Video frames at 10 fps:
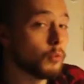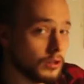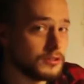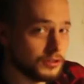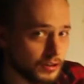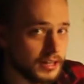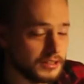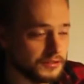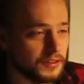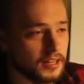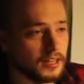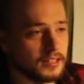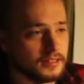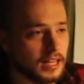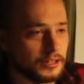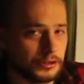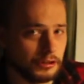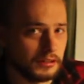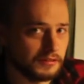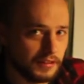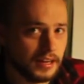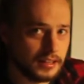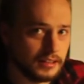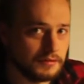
One strange thing is that during fade-in